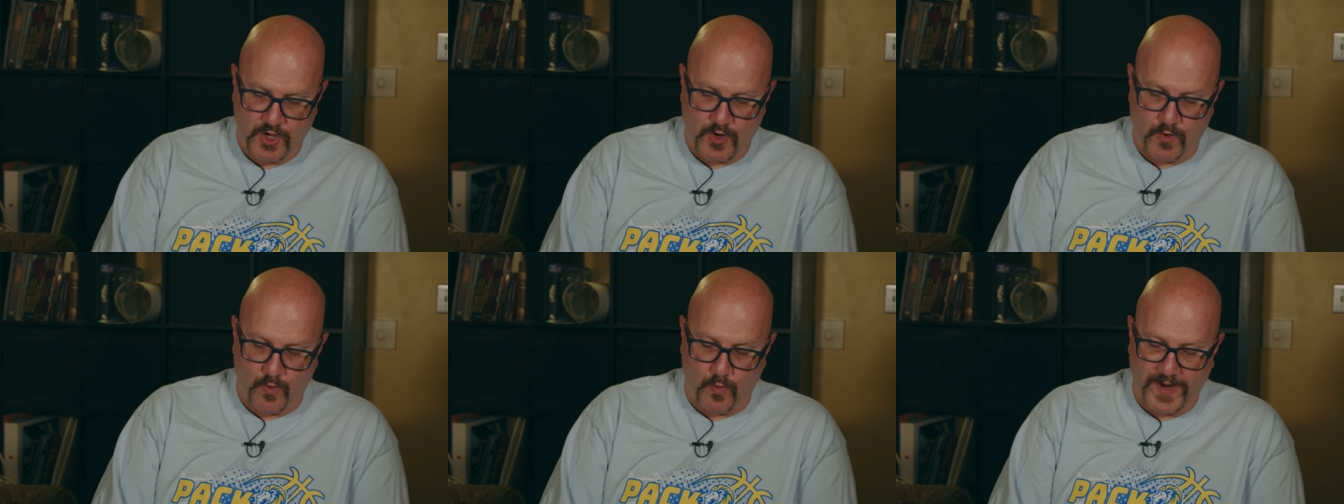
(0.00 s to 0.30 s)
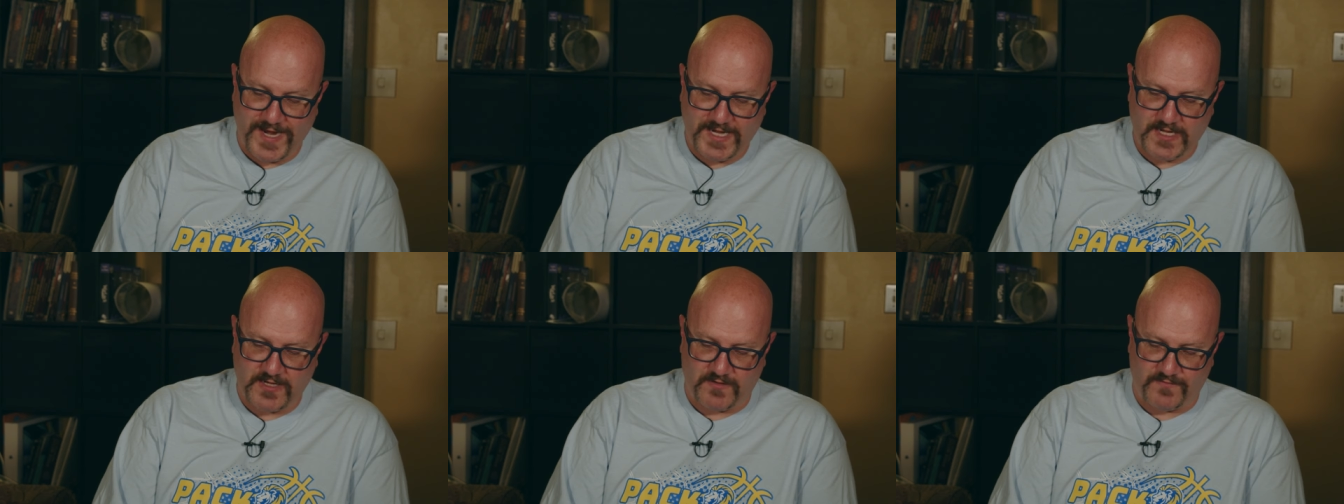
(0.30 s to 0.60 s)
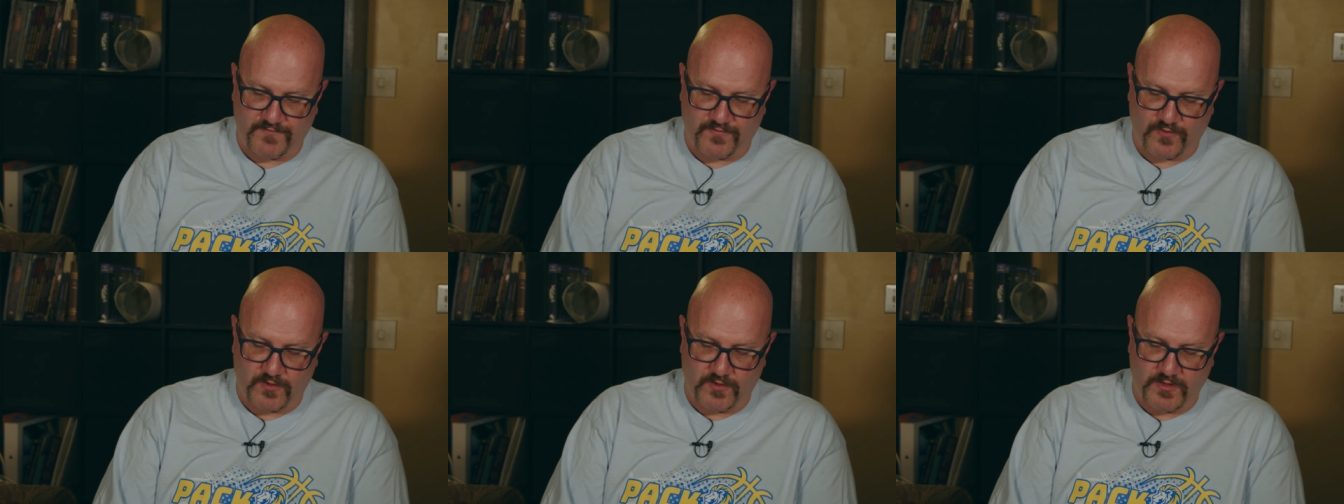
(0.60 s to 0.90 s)

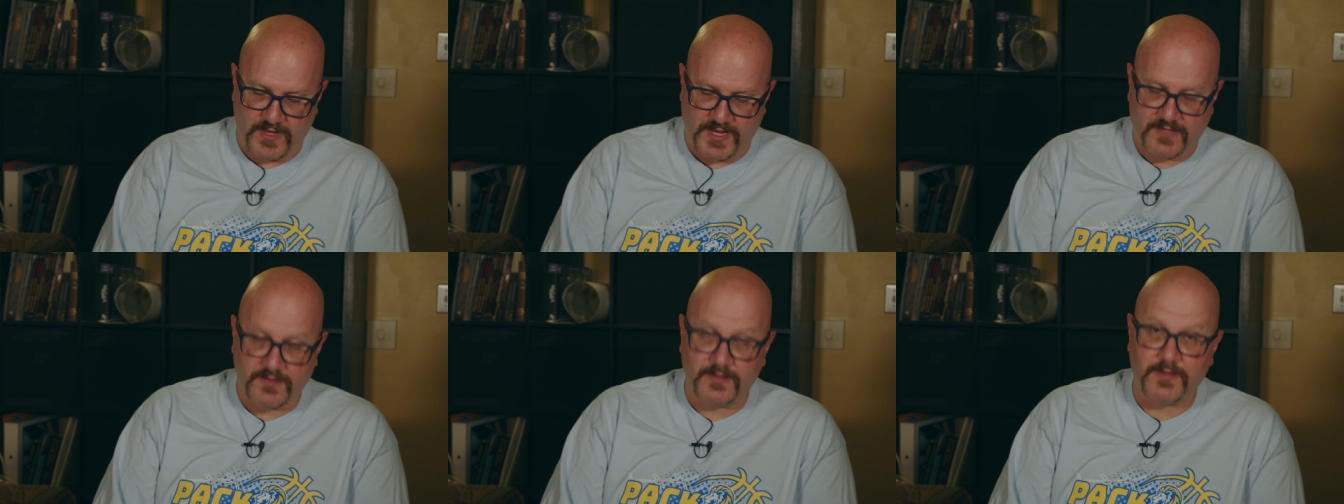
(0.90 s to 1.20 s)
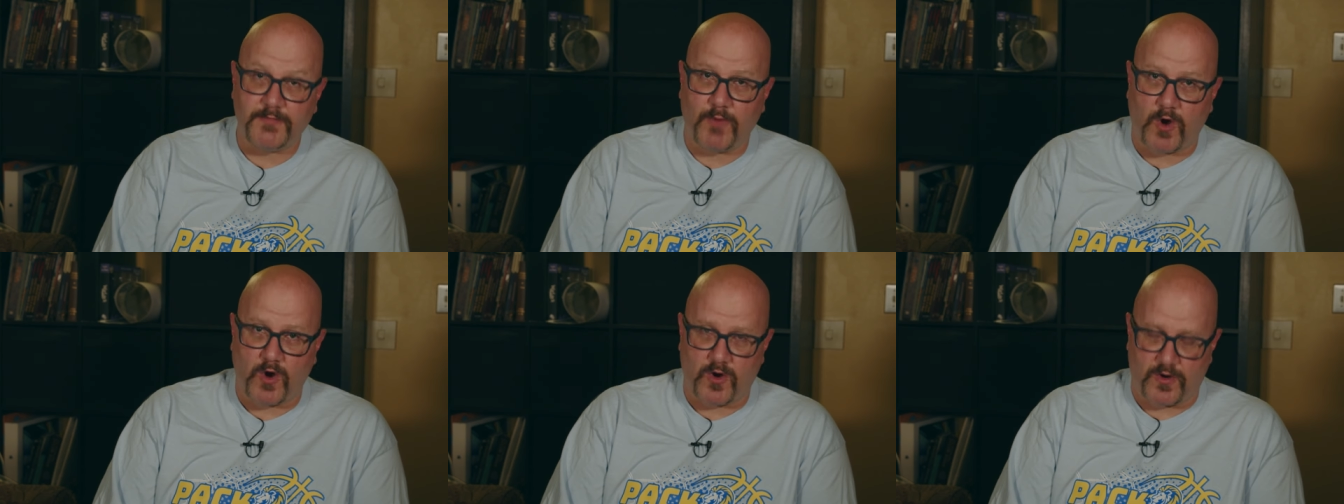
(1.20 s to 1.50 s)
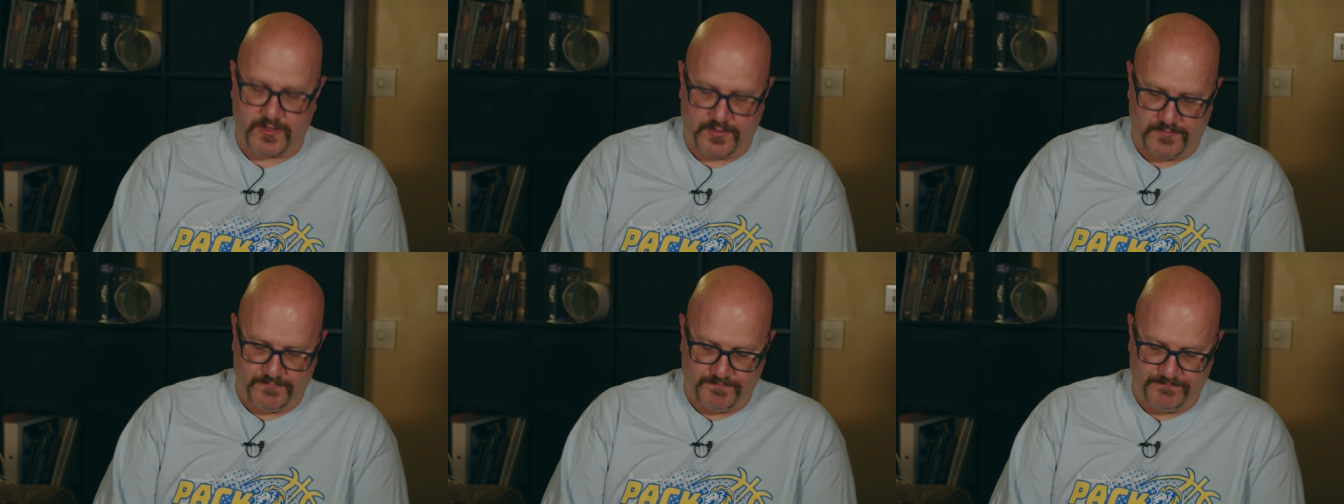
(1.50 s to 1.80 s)
waiting for a likely
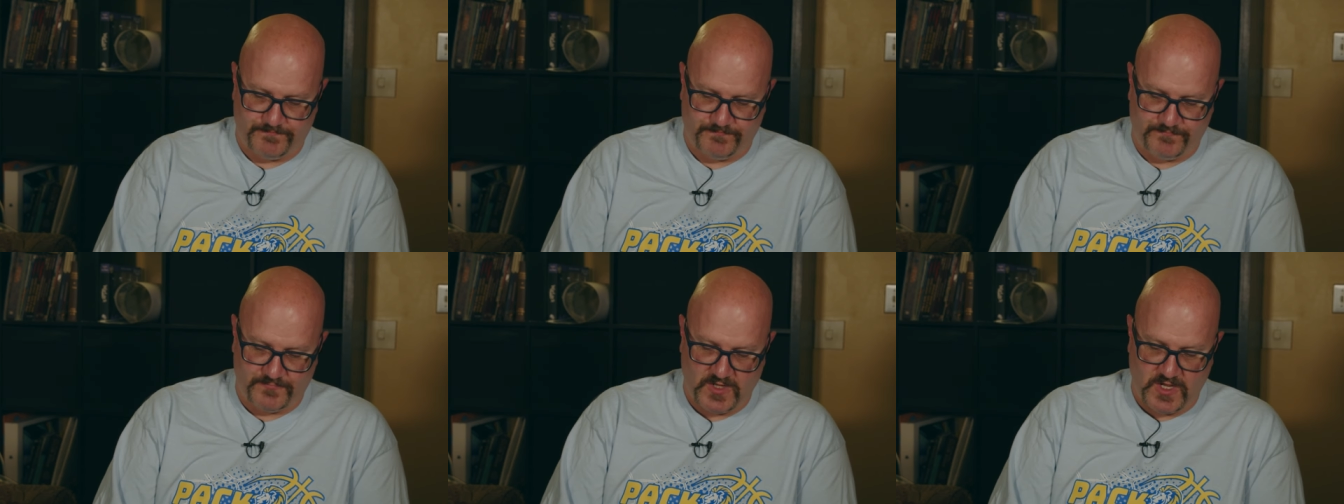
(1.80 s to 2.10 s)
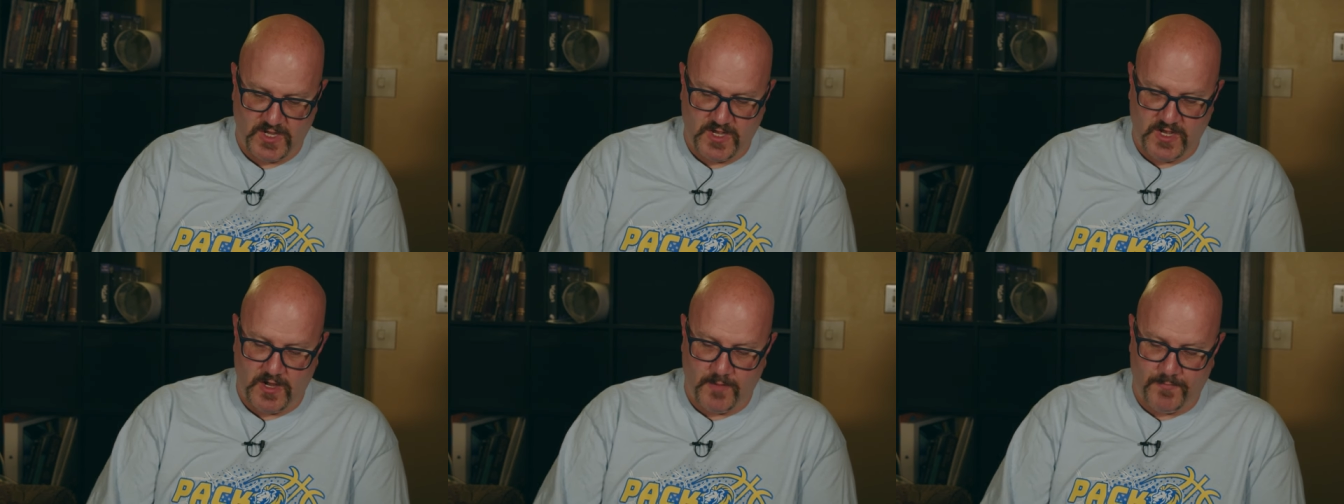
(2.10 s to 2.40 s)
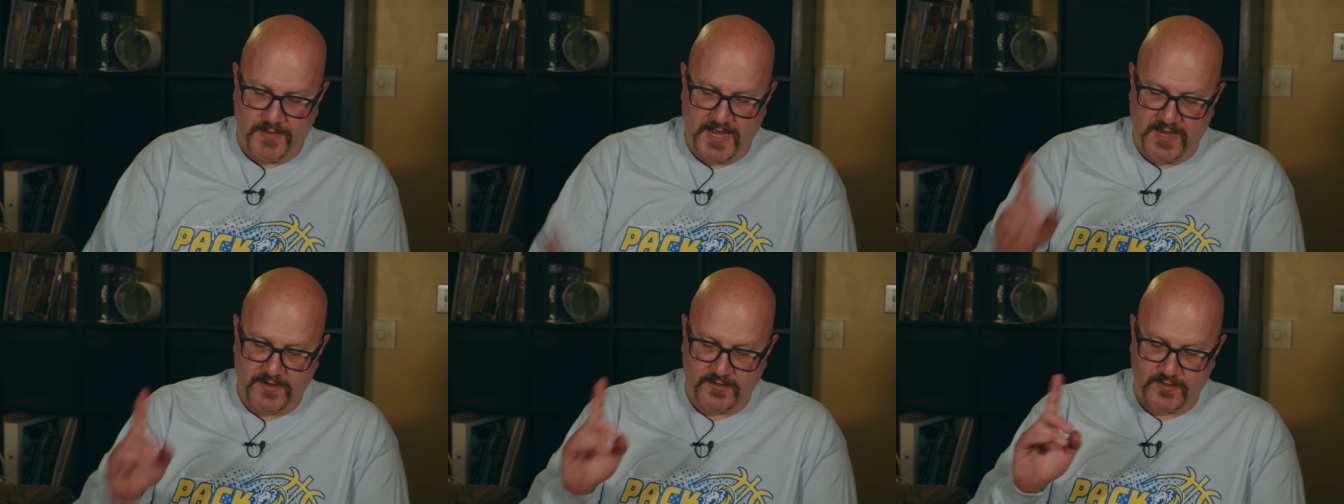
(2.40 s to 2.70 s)
mark.
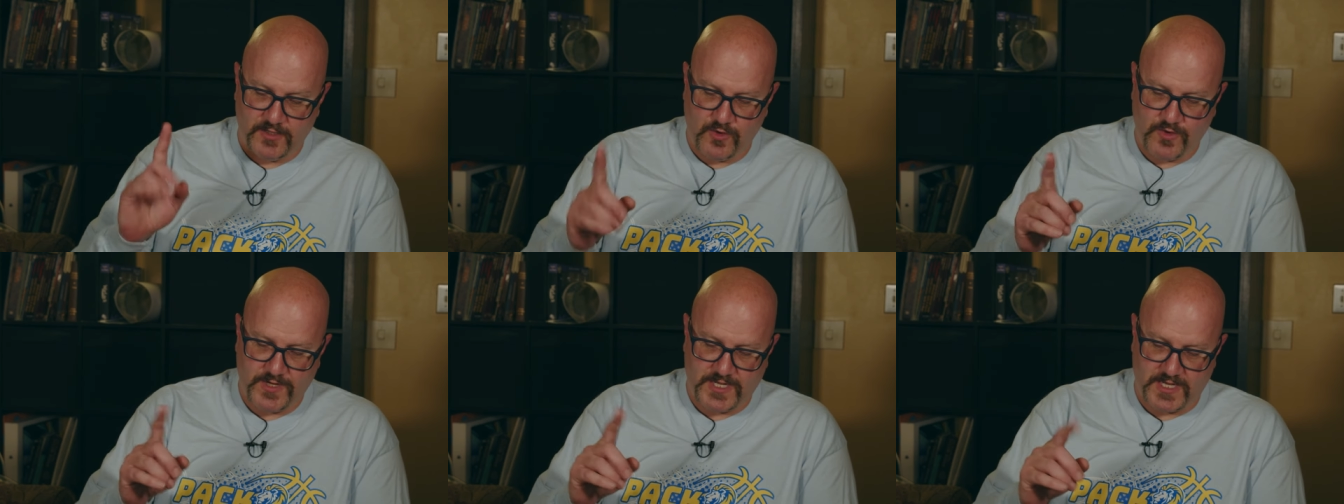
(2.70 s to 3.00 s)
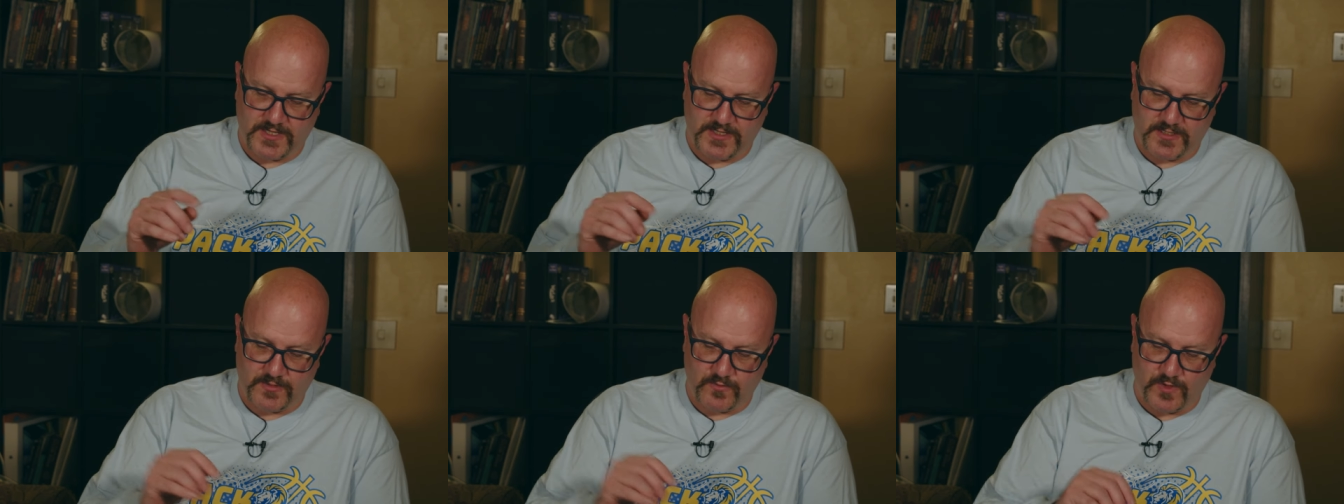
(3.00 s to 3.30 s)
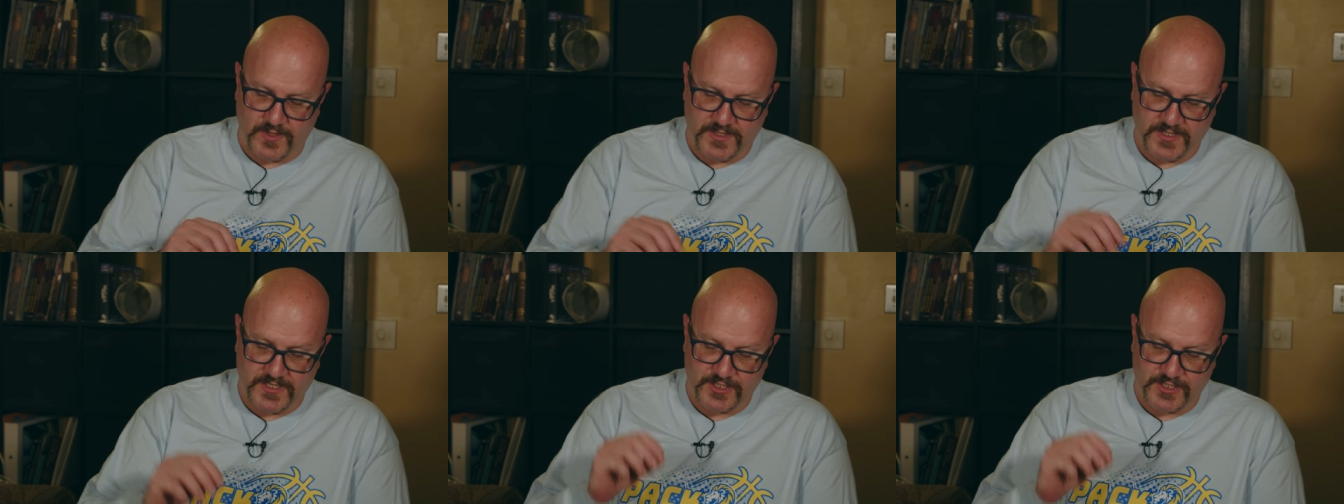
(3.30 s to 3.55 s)
Upon locating one,